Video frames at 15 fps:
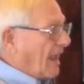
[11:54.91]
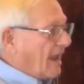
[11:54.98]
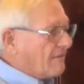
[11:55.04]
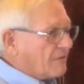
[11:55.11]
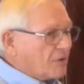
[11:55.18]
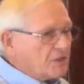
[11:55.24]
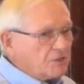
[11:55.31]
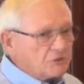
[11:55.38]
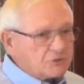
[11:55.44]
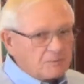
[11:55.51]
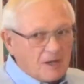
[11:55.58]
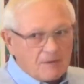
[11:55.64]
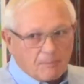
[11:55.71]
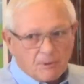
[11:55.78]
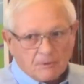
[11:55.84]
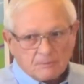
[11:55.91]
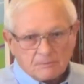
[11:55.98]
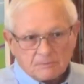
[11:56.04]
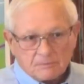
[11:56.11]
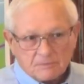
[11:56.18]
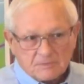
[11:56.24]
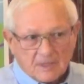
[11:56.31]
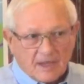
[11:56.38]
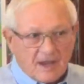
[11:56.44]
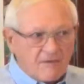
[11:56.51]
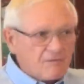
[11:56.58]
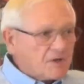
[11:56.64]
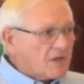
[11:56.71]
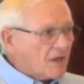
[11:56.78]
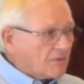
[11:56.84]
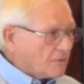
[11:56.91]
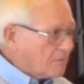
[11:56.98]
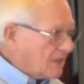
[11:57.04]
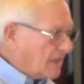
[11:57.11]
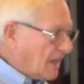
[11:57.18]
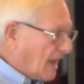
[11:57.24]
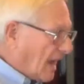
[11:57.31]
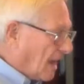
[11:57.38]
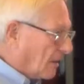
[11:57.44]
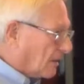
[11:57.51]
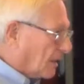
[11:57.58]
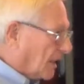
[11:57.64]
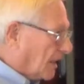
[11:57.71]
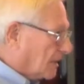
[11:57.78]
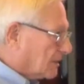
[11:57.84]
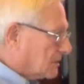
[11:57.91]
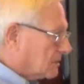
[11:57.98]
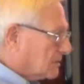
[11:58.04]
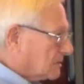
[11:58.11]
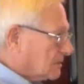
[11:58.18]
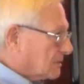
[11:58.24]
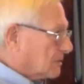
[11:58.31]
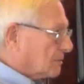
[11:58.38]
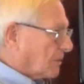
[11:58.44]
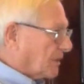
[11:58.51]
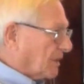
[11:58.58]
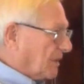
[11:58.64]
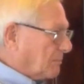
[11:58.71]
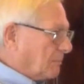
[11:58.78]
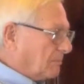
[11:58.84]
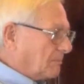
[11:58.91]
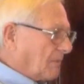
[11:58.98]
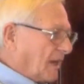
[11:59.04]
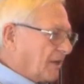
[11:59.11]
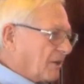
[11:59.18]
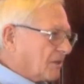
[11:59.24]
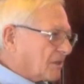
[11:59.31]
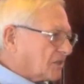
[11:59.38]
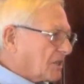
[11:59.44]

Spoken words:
Every newspaper, every other media outlet, with a minor